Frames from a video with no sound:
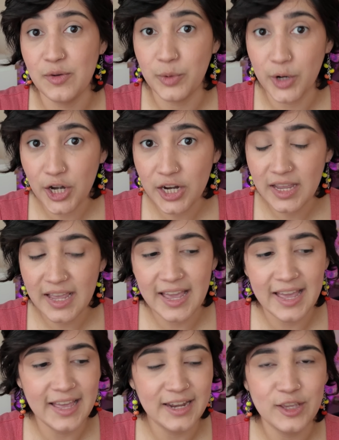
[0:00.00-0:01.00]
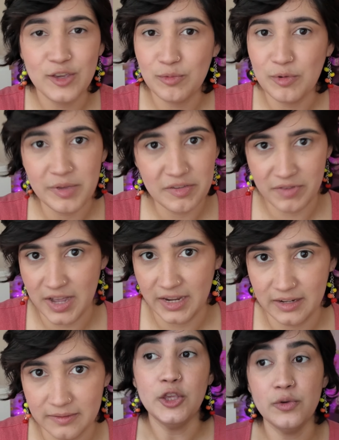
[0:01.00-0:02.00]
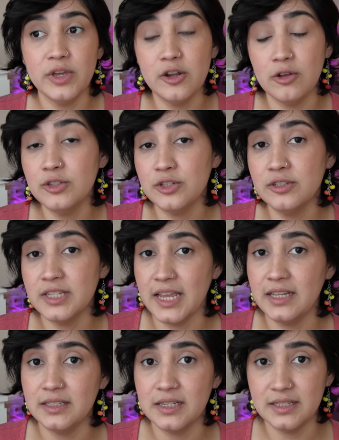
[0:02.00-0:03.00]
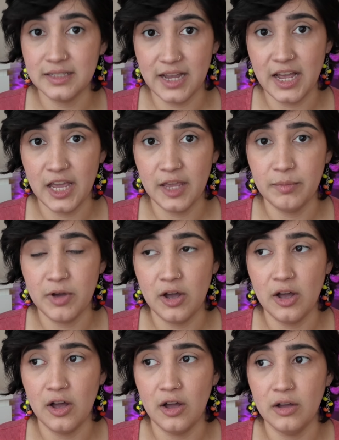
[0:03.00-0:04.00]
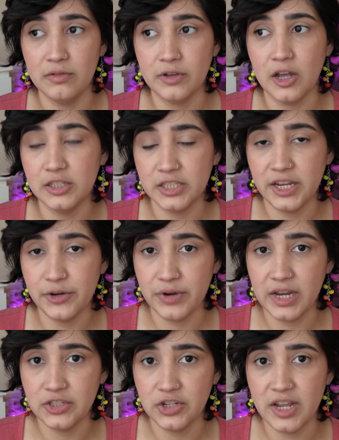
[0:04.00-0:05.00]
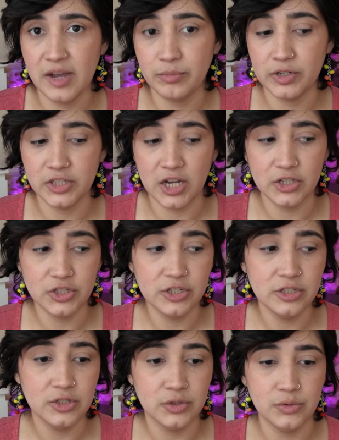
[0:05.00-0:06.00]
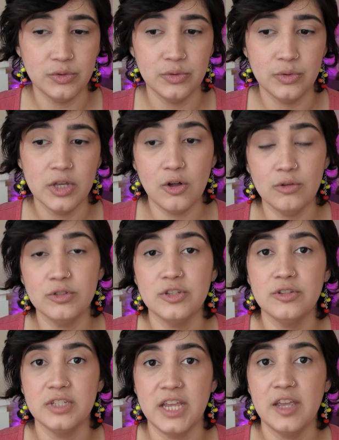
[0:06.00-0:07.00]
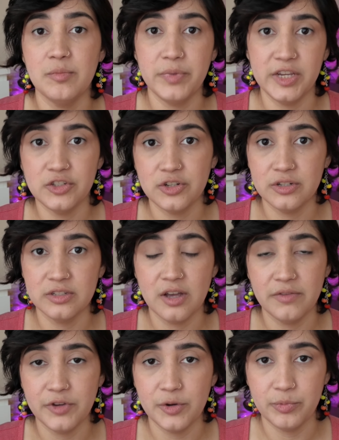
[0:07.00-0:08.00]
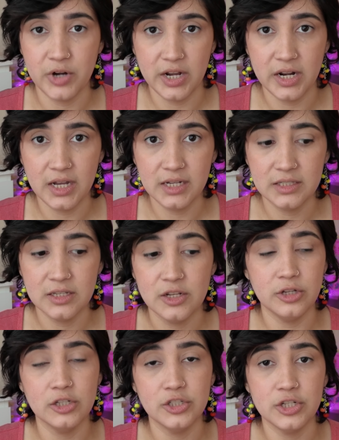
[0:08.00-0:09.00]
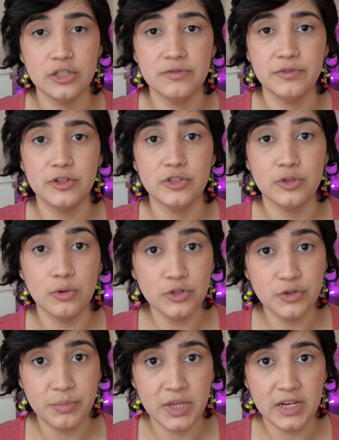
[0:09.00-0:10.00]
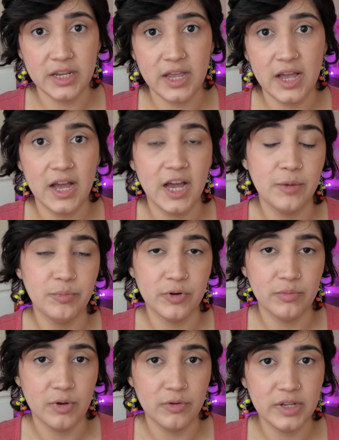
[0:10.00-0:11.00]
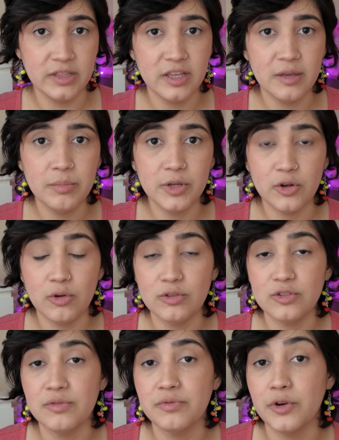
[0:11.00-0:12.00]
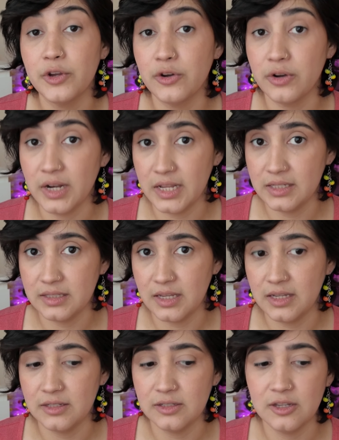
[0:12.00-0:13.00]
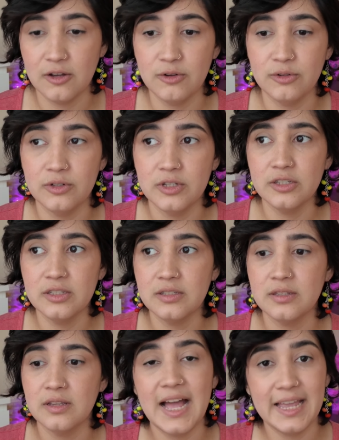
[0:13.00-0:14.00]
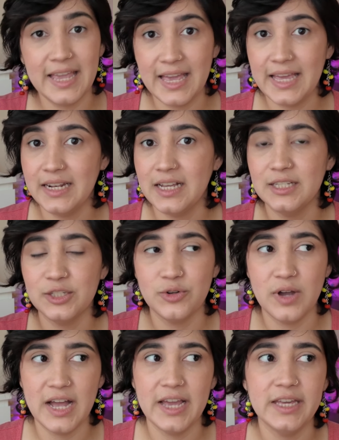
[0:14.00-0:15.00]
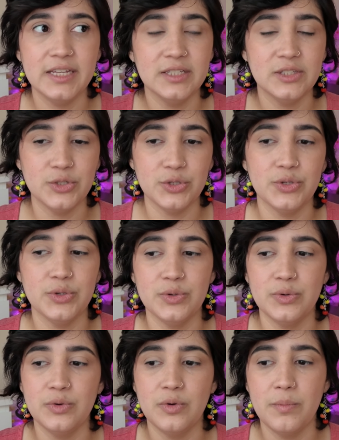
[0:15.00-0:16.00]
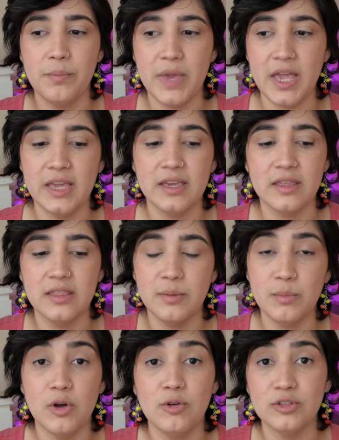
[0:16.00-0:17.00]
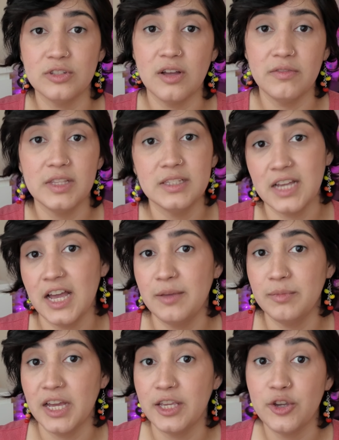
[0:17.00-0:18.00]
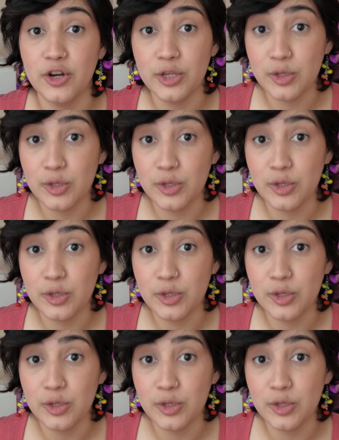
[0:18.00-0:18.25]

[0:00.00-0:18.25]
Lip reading: work and you will be fine. You can also take this time of content creation and production to also take pictures of your products, not just for social media and promoting them, but also for your listing. So just again, try to make the most of the time that you're